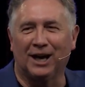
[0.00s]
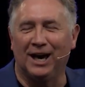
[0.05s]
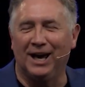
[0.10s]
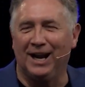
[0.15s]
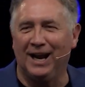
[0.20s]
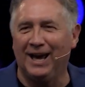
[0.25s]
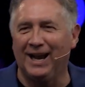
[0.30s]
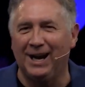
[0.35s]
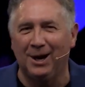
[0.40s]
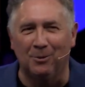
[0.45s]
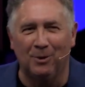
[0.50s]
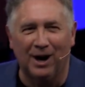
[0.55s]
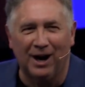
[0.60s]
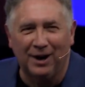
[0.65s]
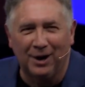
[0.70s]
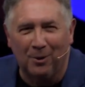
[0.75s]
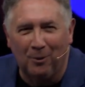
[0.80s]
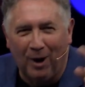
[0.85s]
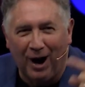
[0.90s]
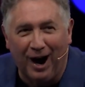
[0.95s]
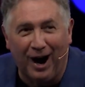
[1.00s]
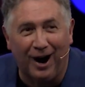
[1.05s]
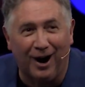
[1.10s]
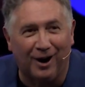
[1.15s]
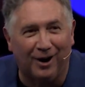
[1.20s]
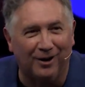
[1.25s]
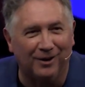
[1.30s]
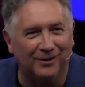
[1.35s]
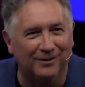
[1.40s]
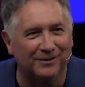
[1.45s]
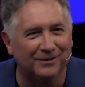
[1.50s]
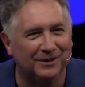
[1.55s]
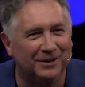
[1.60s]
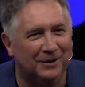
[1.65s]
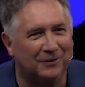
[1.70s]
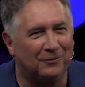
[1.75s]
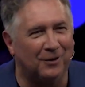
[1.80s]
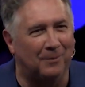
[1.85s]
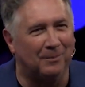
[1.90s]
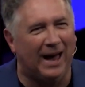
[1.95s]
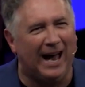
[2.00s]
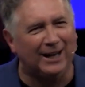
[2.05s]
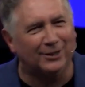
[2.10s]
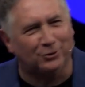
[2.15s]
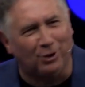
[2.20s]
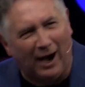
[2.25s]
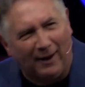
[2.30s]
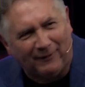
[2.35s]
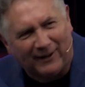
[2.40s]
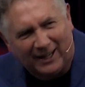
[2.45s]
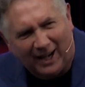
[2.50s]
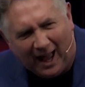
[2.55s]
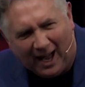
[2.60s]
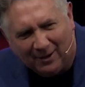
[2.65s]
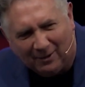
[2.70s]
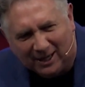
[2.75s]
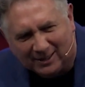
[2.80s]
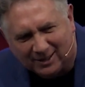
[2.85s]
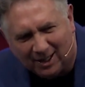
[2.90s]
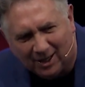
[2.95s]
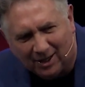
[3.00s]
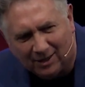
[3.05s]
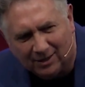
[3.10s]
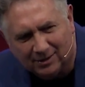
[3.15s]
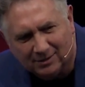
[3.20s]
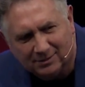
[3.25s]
get anywhere in the world from that traffic light right there.